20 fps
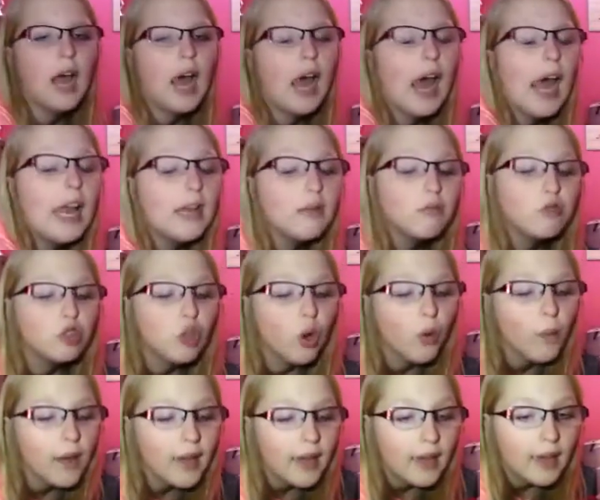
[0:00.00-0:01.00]
I am
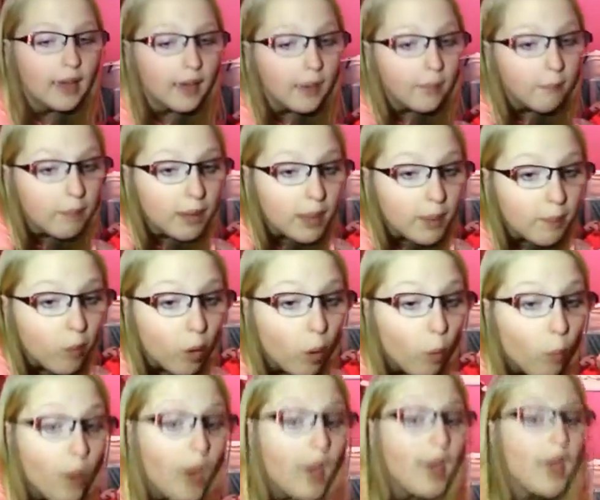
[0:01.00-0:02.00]
showing people
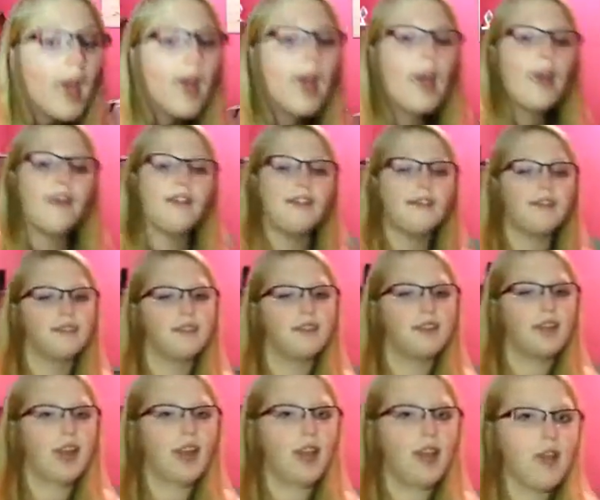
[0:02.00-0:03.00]
what I got,
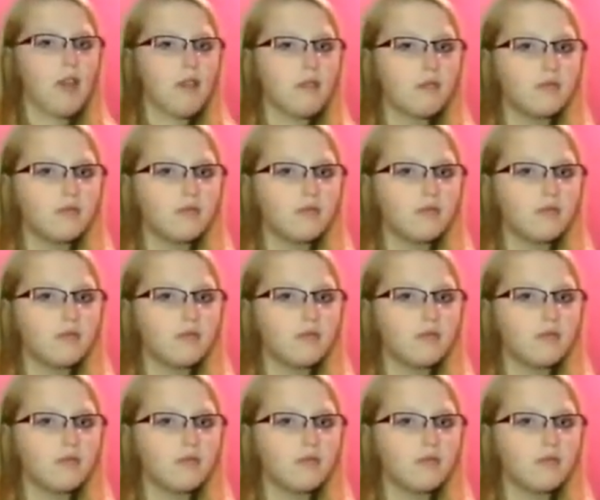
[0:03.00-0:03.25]
okay?